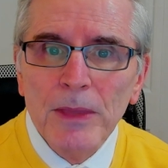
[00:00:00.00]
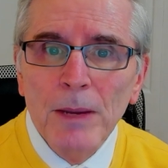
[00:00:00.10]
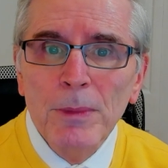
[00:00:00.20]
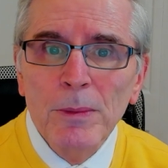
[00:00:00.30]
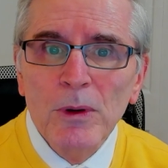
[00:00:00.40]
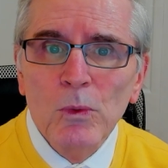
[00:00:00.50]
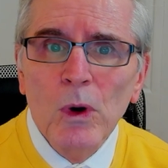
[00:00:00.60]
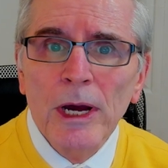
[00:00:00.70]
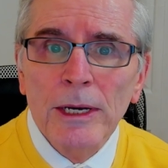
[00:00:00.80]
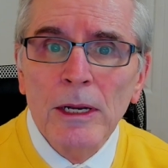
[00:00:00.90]
Amendment
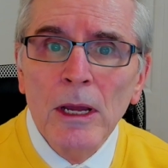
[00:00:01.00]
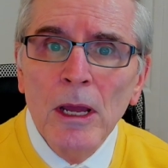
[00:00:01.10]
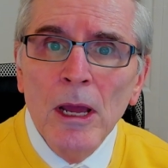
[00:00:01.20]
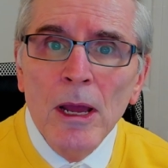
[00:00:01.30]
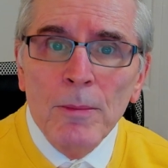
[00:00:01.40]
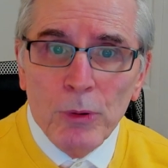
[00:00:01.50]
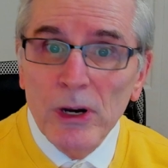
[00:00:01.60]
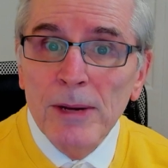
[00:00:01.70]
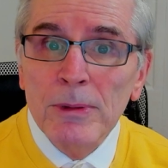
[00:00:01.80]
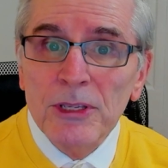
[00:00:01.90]
1
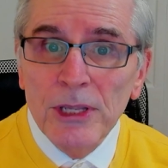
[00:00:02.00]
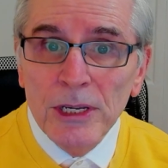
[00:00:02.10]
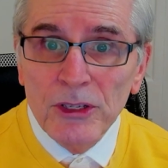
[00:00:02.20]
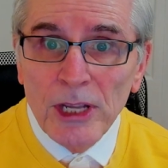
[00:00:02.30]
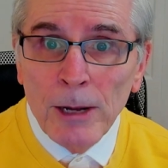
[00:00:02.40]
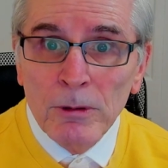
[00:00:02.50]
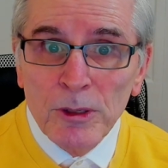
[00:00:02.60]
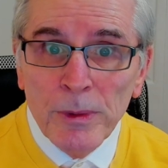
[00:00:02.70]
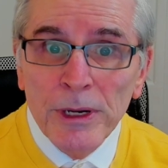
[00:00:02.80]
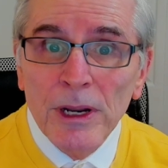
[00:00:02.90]
prohibits the
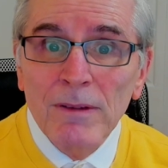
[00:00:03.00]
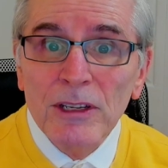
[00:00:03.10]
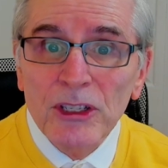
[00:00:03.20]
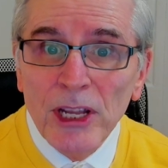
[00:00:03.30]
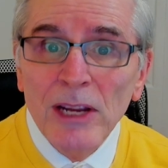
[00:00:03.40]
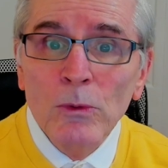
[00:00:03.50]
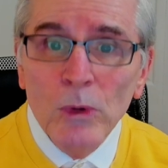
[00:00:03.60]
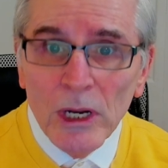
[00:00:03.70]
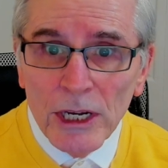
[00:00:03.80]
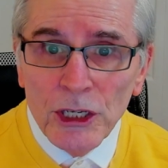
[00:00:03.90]
establishment of a state
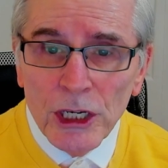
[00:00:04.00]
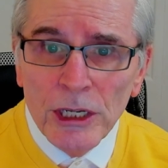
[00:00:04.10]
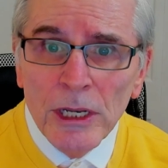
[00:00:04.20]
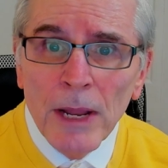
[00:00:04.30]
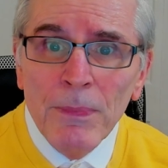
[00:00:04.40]
religion